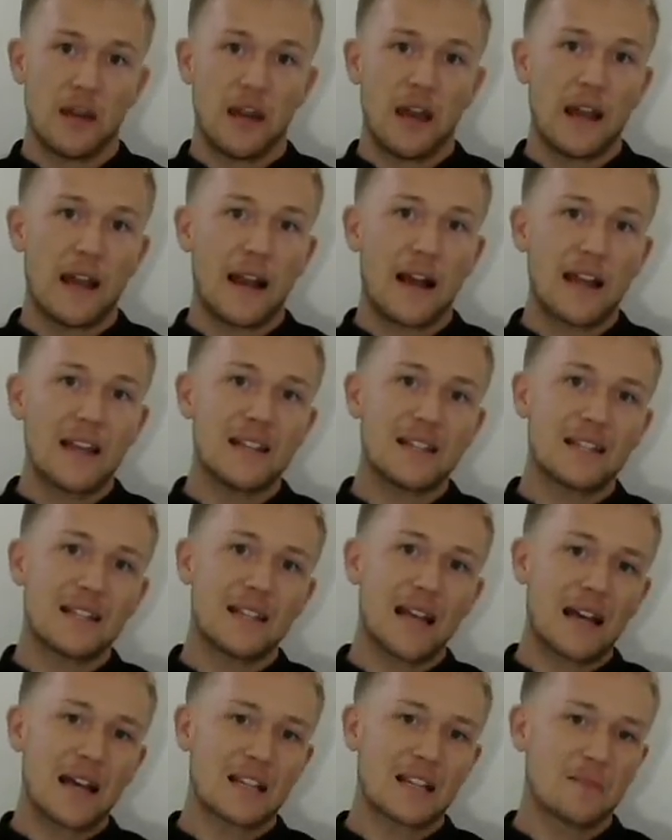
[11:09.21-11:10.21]
And I can
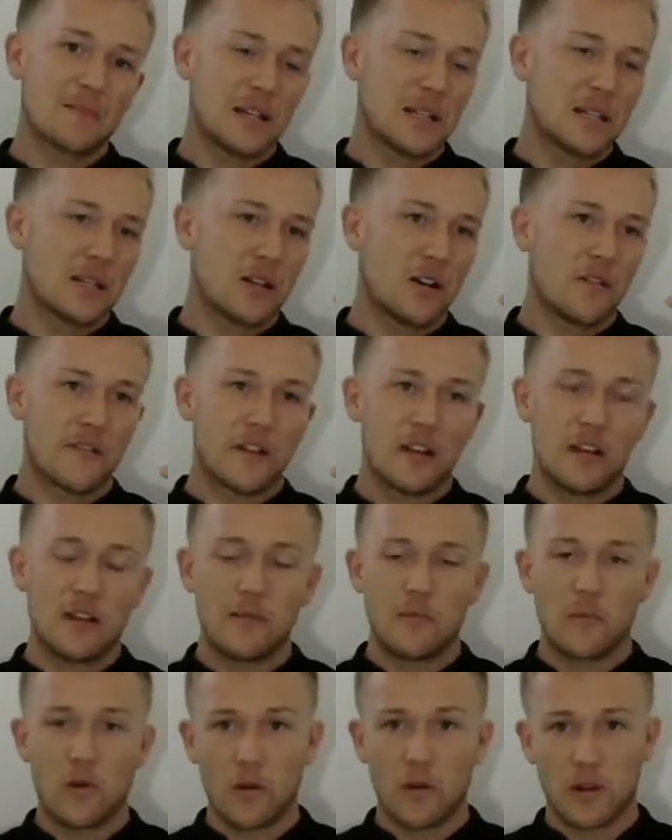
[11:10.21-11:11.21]
ask myself in the
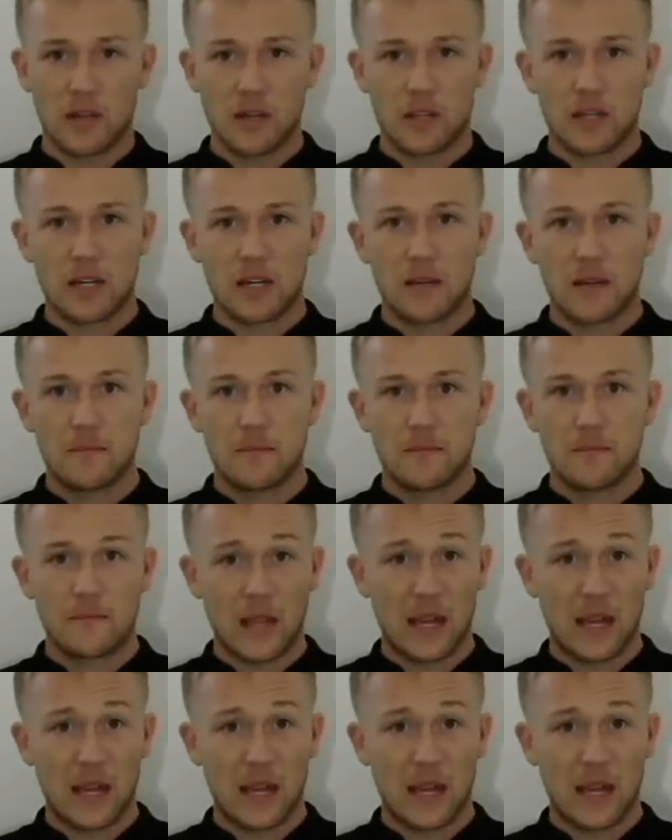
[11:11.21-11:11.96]
morning time.